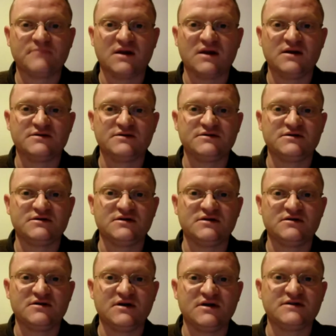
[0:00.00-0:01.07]
And
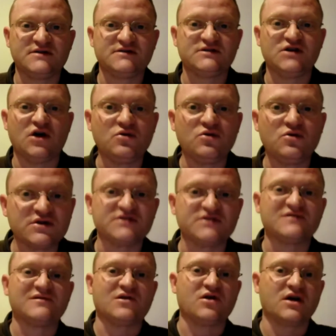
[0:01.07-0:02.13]
it's soul
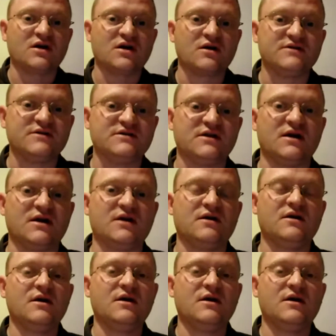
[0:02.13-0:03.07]
destroying, isn't it?